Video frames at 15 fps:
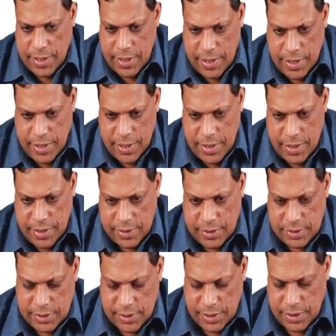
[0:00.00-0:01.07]
Here
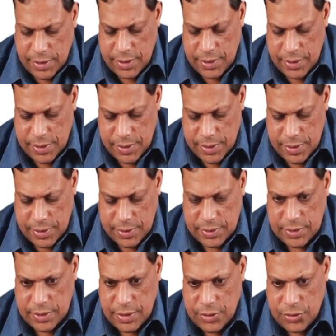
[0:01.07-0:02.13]
is the
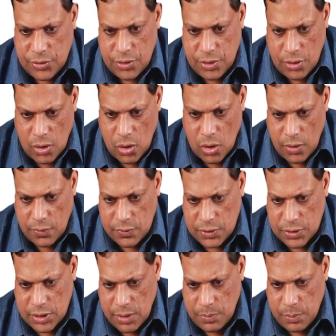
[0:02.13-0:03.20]
insertion of
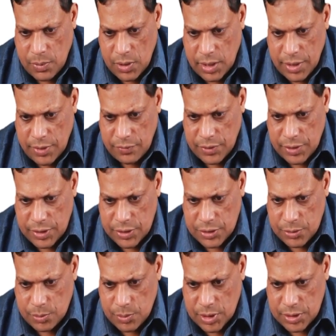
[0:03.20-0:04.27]
subclavius
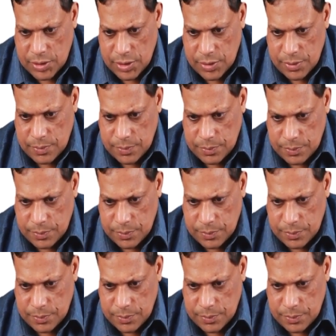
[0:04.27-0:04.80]
muscle.